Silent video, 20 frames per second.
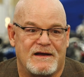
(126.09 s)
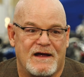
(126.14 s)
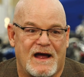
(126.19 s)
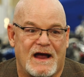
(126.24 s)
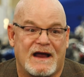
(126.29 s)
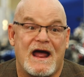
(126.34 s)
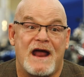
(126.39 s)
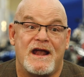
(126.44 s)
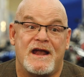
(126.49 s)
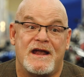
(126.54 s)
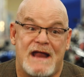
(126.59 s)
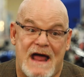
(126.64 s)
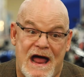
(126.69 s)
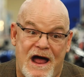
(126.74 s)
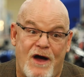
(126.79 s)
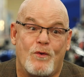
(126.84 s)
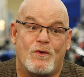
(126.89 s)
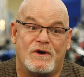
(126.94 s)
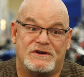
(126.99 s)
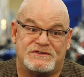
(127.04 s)
I kind of
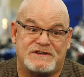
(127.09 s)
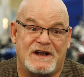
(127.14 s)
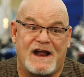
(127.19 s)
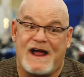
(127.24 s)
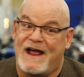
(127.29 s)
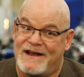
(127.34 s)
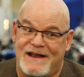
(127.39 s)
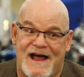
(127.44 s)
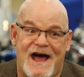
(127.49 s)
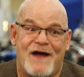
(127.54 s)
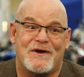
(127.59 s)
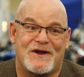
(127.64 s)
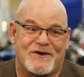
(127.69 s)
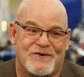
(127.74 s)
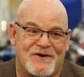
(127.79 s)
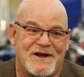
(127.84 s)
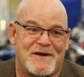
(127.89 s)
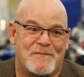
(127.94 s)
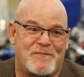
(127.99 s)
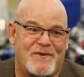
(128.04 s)
now wish that I had not
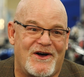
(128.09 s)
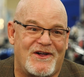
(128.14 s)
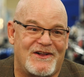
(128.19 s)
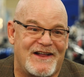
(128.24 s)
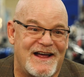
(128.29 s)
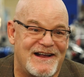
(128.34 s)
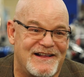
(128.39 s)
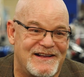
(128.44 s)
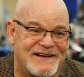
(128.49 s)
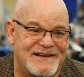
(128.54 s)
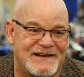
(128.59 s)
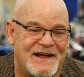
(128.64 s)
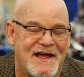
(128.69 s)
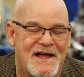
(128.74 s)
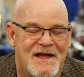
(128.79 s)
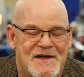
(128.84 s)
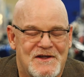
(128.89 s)
recruited Paul Langley